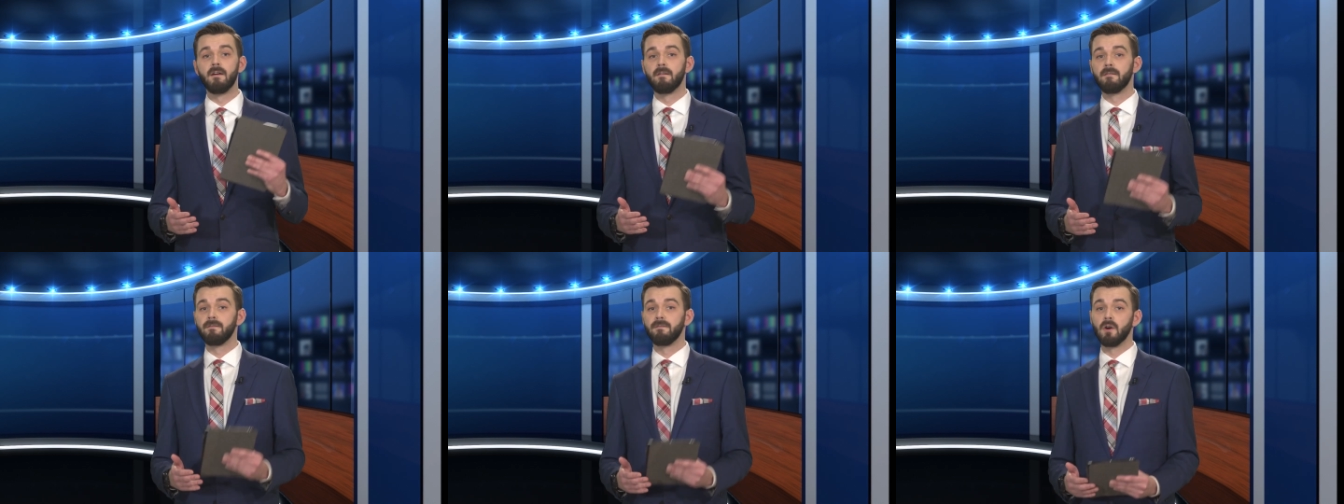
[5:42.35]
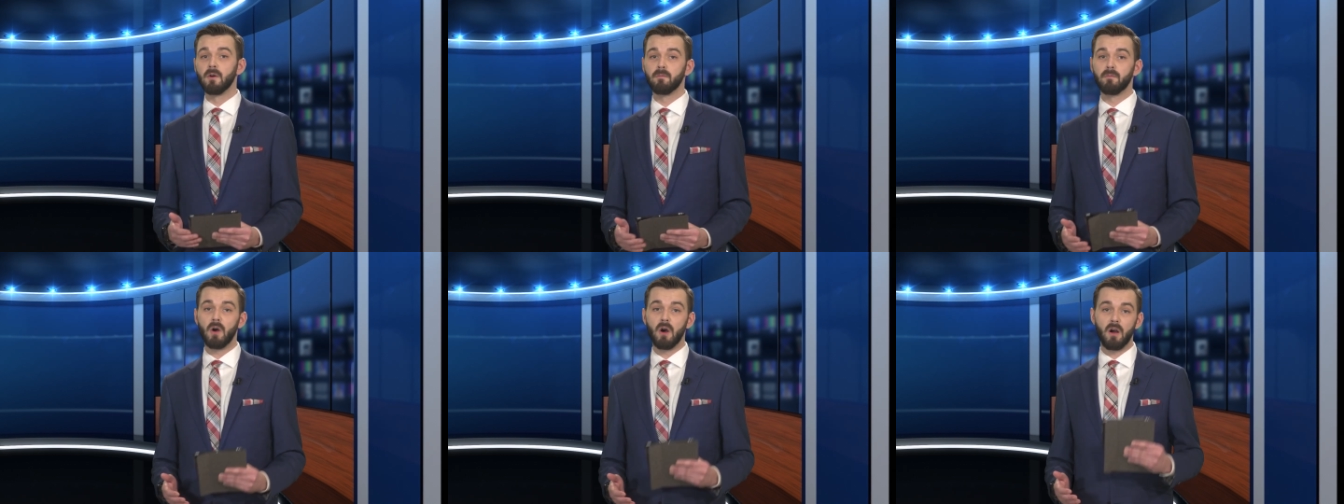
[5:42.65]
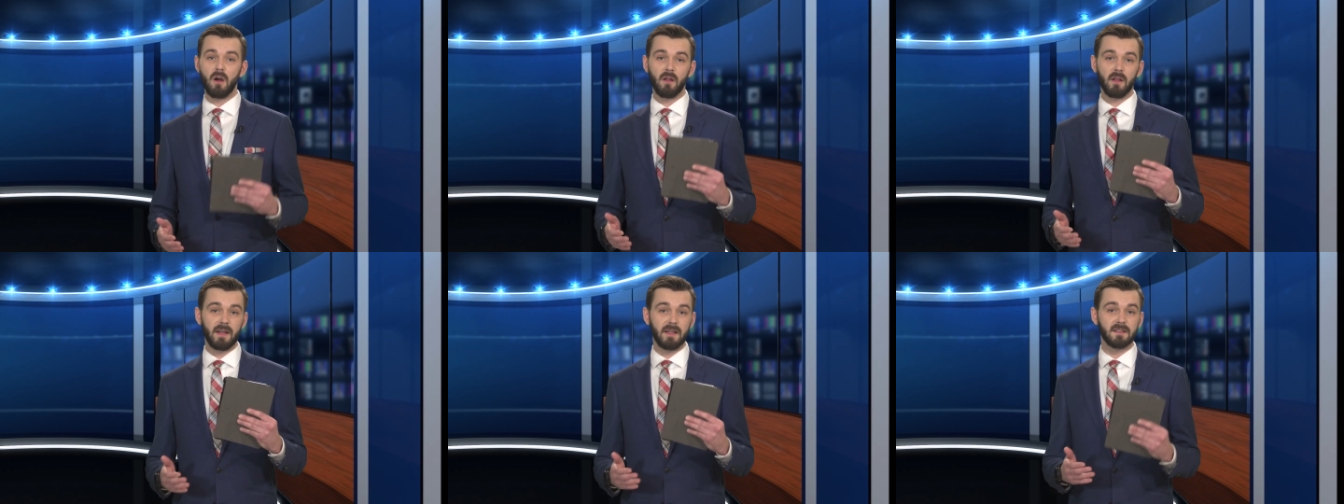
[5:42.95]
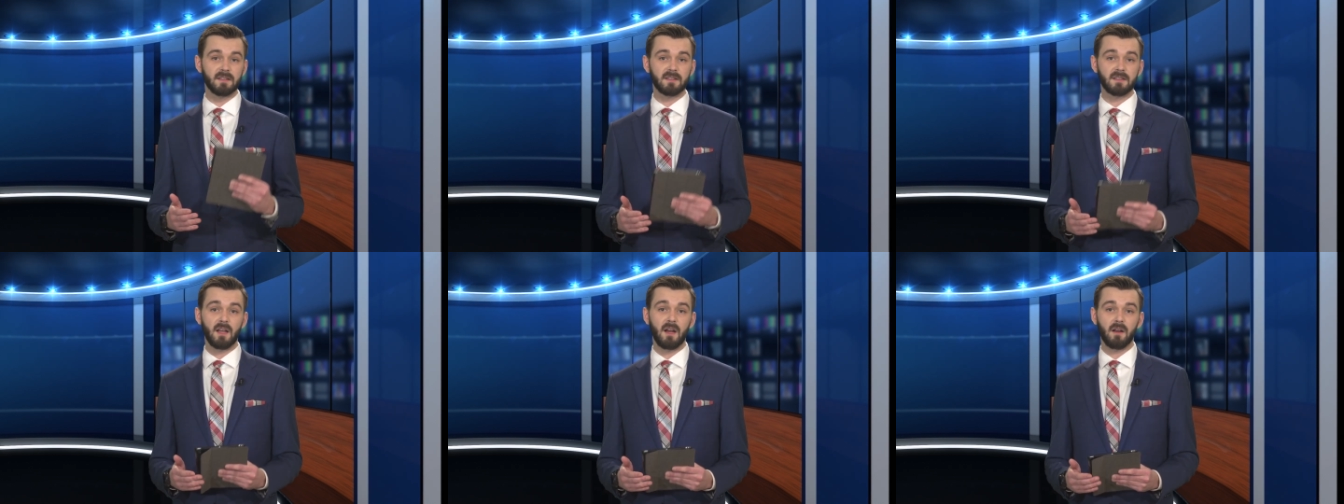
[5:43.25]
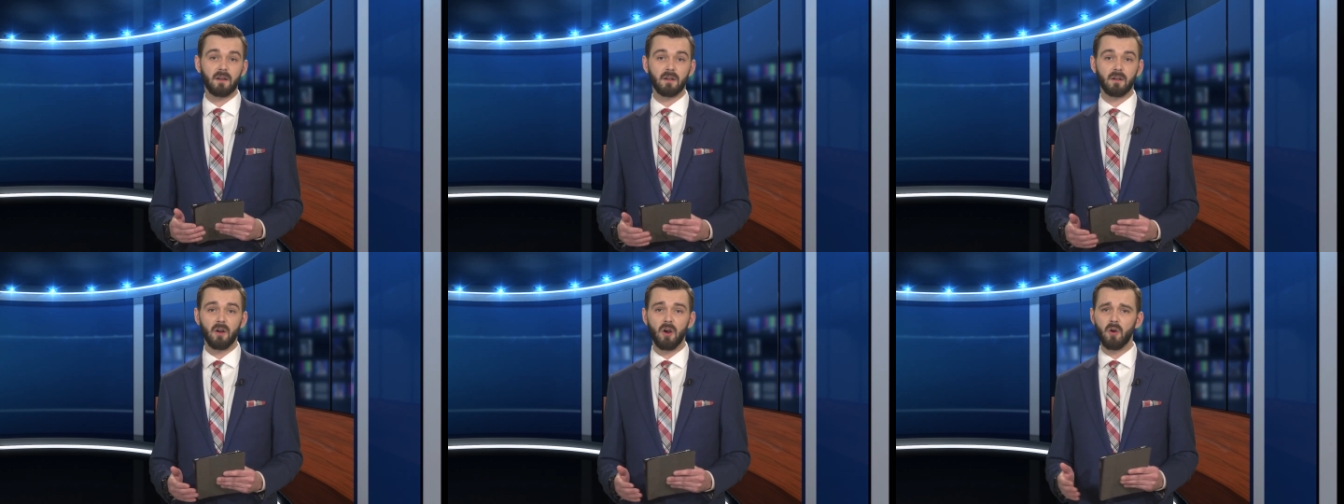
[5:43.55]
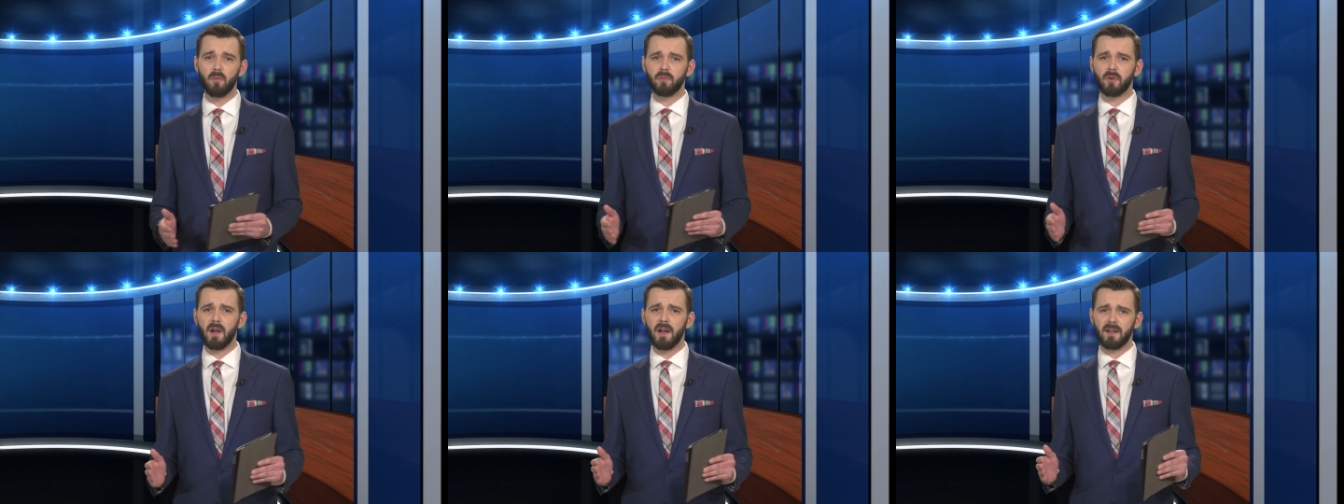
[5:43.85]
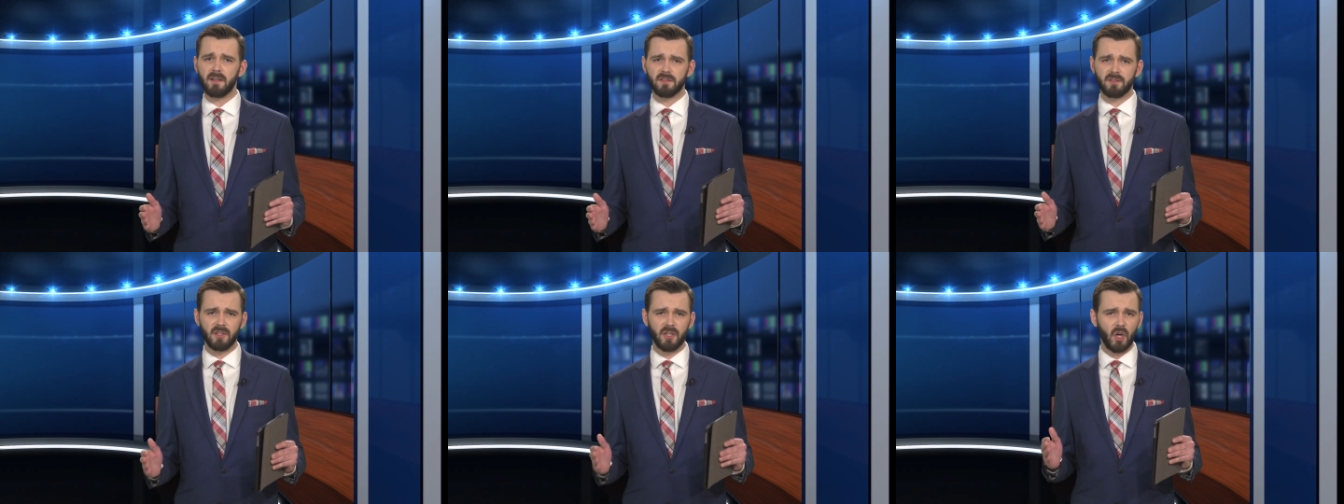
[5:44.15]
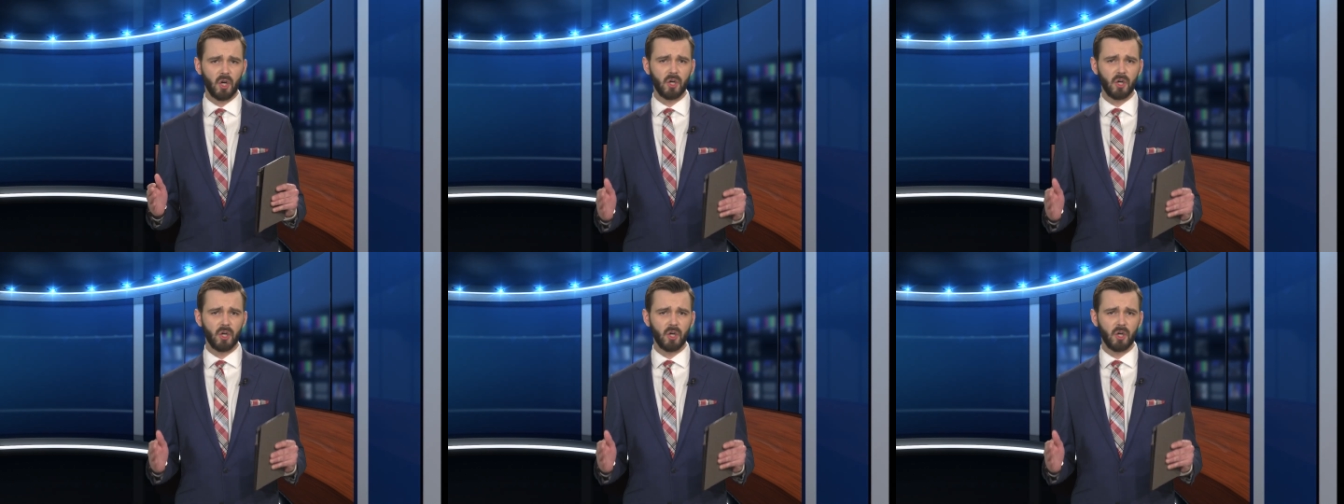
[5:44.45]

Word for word: football, and soccer all practicing